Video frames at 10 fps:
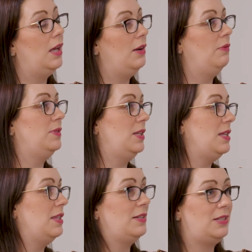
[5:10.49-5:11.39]
And
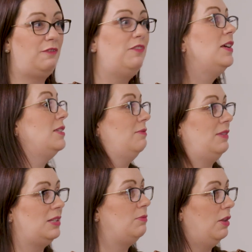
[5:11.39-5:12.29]
obviously that's
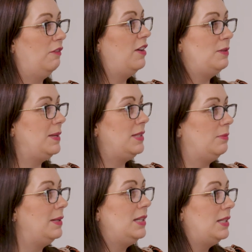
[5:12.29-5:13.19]
one of the first
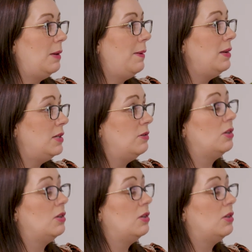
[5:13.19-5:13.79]
pieces we need to dip to.